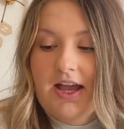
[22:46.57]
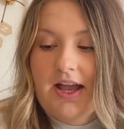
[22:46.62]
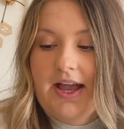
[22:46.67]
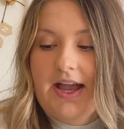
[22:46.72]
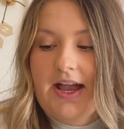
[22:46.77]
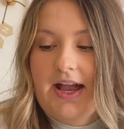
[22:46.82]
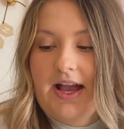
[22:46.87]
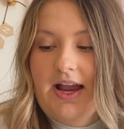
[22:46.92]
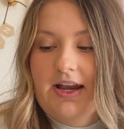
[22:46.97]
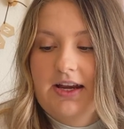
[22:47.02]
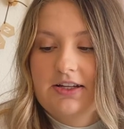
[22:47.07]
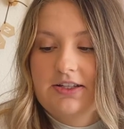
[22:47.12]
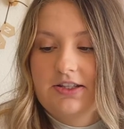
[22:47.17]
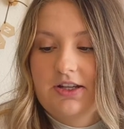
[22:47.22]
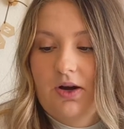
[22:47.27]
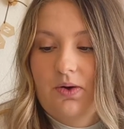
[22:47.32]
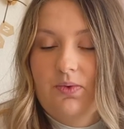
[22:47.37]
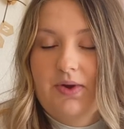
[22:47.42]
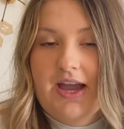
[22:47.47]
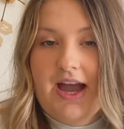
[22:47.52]
and
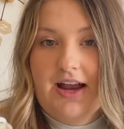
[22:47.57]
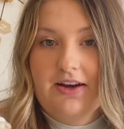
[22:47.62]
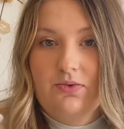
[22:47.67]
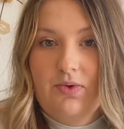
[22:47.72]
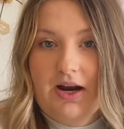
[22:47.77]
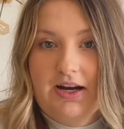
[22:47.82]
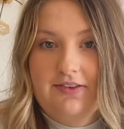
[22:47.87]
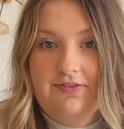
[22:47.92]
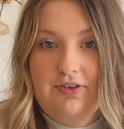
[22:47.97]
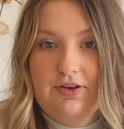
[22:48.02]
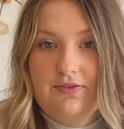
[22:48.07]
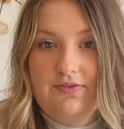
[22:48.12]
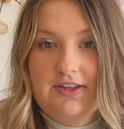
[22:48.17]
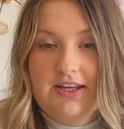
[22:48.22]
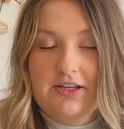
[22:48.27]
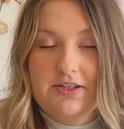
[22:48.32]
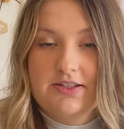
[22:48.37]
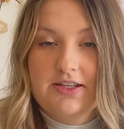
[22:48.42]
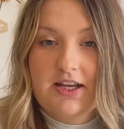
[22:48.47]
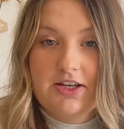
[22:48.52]
so we had quite a few of
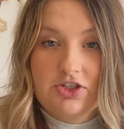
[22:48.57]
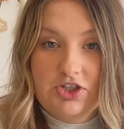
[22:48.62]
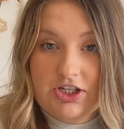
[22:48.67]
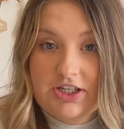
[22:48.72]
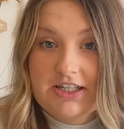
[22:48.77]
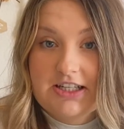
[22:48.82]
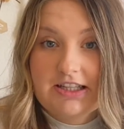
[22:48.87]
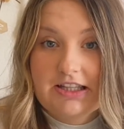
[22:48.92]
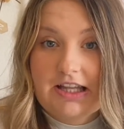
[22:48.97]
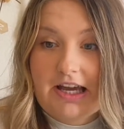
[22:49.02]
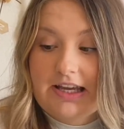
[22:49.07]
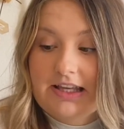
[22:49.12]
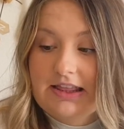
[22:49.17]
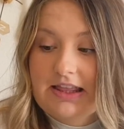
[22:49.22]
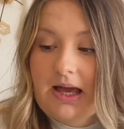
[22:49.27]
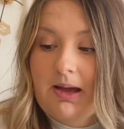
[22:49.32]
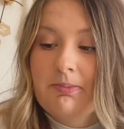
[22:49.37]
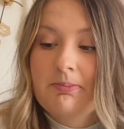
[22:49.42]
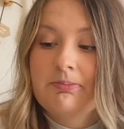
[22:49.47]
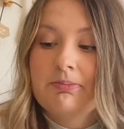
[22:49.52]
these, and she did like
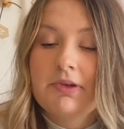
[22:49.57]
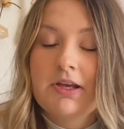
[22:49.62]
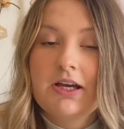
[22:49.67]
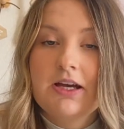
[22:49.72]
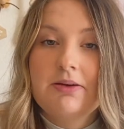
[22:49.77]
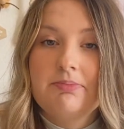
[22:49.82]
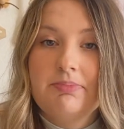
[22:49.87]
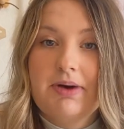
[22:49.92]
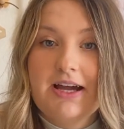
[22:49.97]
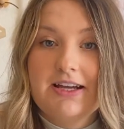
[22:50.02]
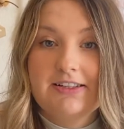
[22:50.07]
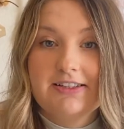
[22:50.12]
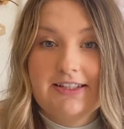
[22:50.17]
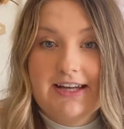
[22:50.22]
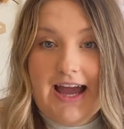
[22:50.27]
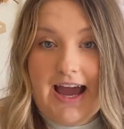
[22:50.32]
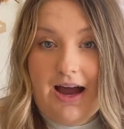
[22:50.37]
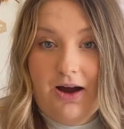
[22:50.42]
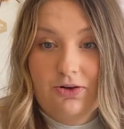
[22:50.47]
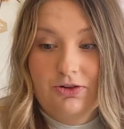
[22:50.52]
them, but
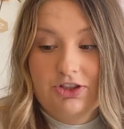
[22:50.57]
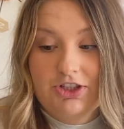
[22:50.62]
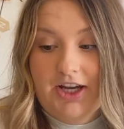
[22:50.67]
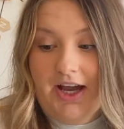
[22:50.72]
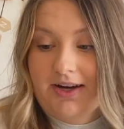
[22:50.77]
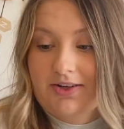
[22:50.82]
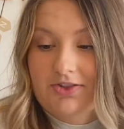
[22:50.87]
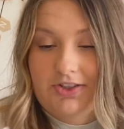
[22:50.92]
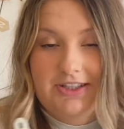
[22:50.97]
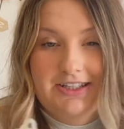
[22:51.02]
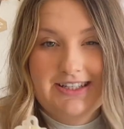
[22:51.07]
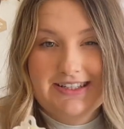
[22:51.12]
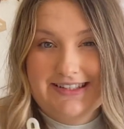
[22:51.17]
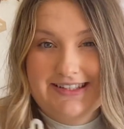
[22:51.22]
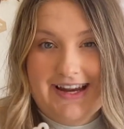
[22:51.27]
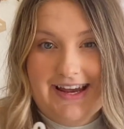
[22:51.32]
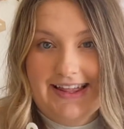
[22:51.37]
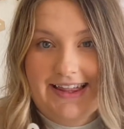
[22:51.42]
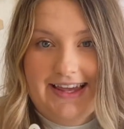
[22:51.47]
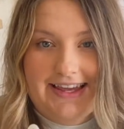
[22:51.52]
now she actually does
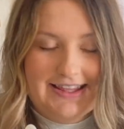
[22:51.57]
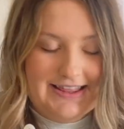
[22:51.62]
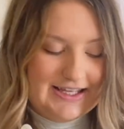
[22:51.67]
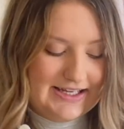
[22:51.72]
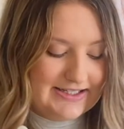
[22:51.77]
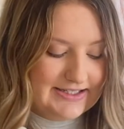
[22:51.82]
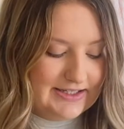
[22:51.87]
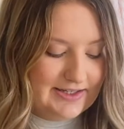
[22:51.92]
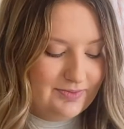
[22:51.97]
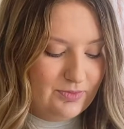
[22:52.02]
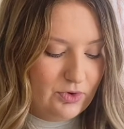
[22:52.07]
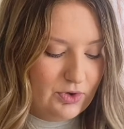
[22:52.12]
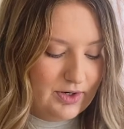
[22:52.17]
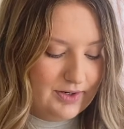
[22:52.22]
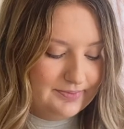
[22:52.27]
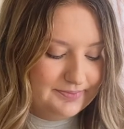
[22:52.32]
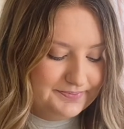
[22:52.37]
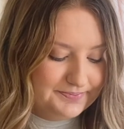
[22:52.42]
not like these anymore.